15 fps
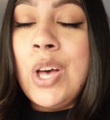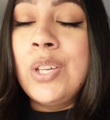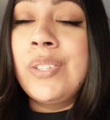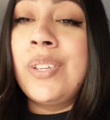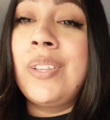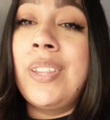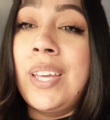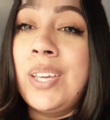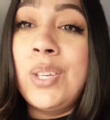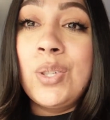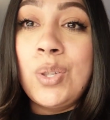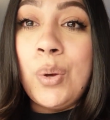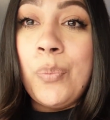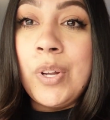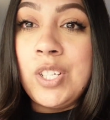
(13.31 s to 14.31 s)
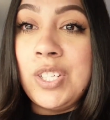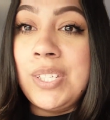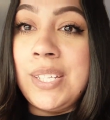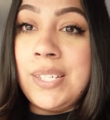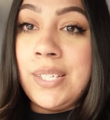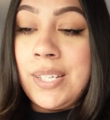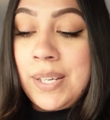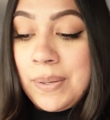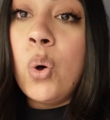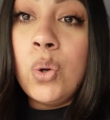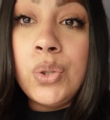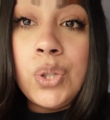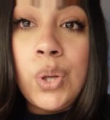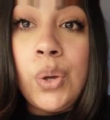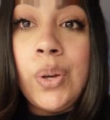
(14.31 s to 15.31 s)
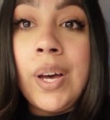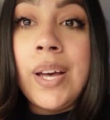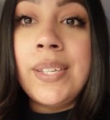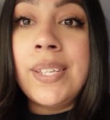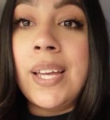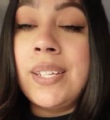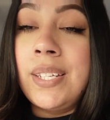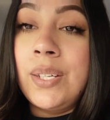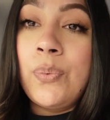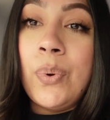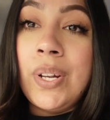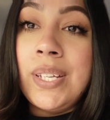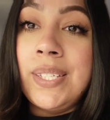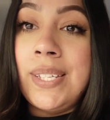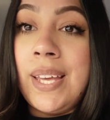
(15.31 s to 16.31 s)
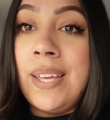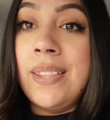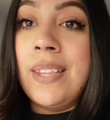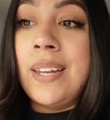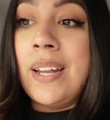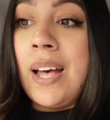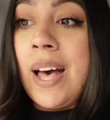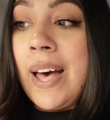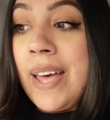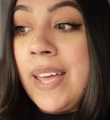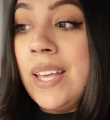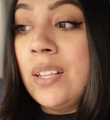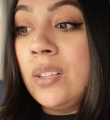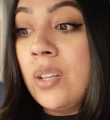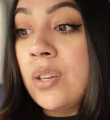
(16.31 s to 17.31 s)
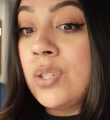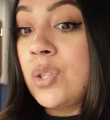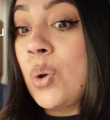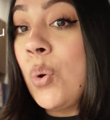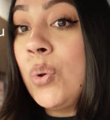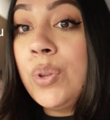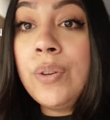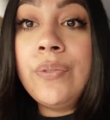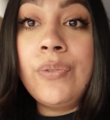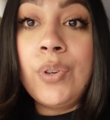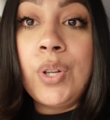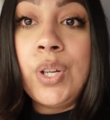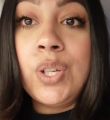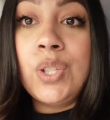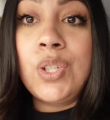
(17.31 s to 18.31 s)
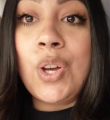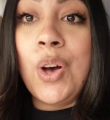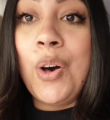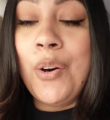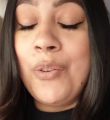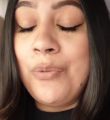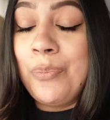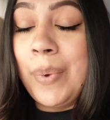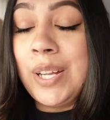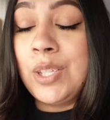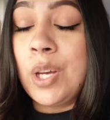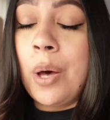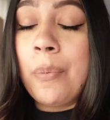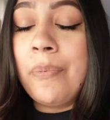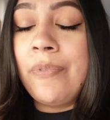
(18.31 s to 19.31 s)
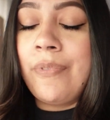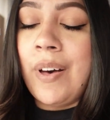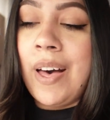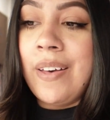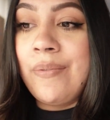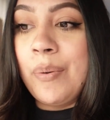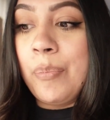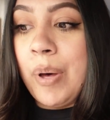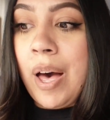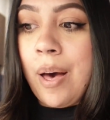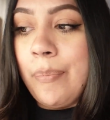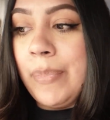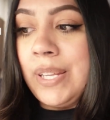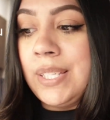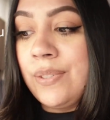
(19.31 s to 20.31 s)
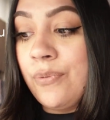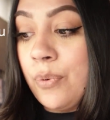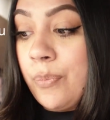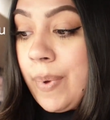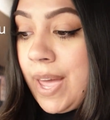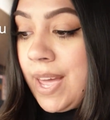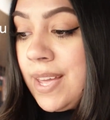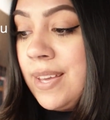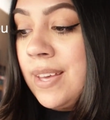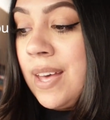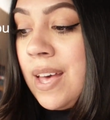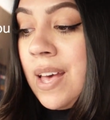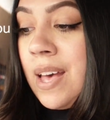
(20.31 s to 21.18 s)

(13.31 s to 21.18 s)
So thank you so much, Cindy. Also, you guys, I did want to say that I lost all the footage of my top 5 apartments for May.